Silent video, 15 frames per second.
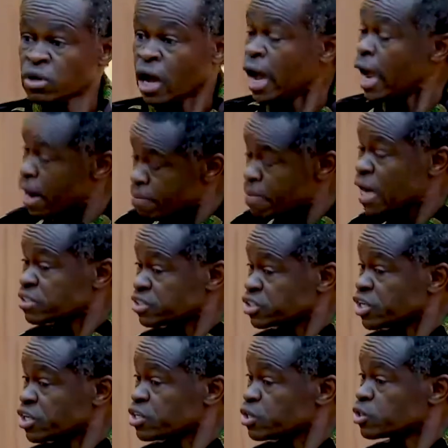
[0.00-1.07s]
I am
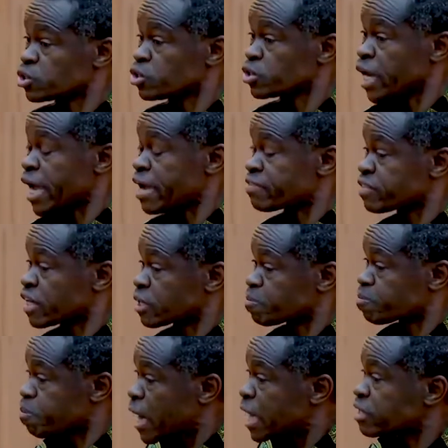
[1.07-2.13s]
asking you today
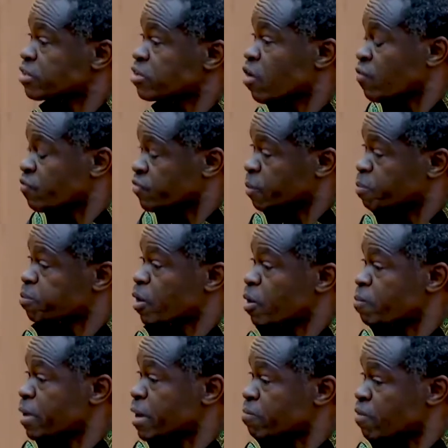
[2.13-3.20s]
that part of the
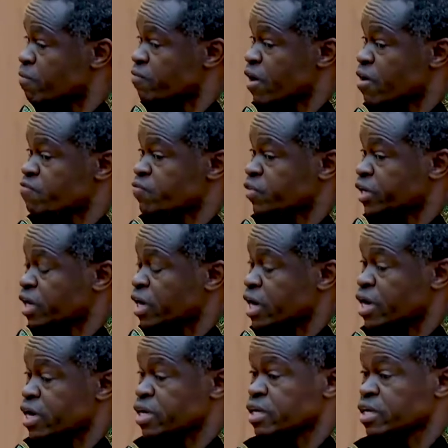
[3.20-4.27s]
problem of
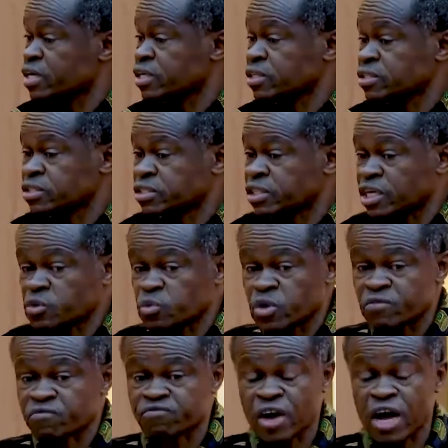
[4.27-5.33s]
Africa is that
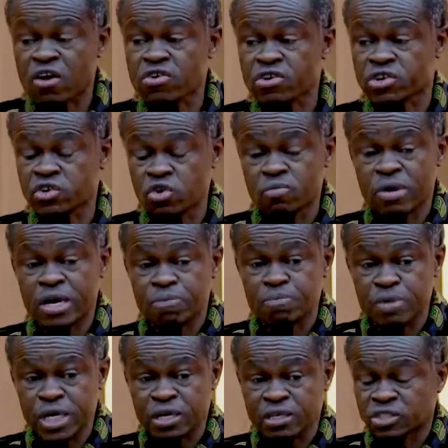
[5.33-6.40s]
we found human
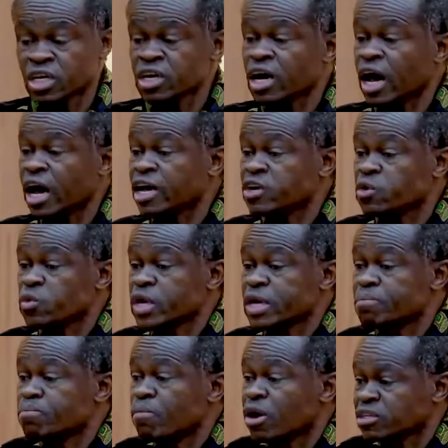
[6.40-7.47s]
beings and we
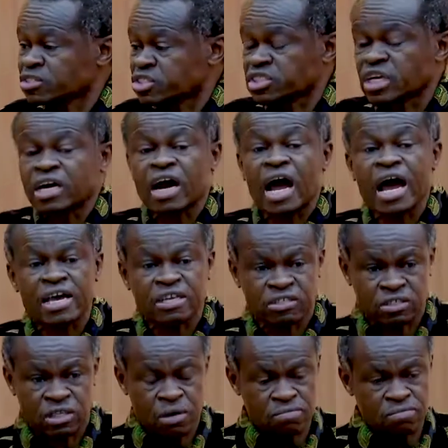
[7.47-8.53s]

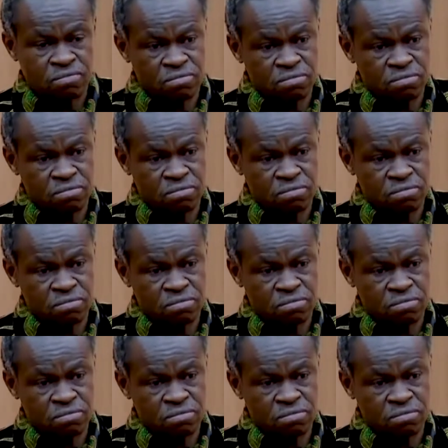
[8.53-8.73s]
monsterize them.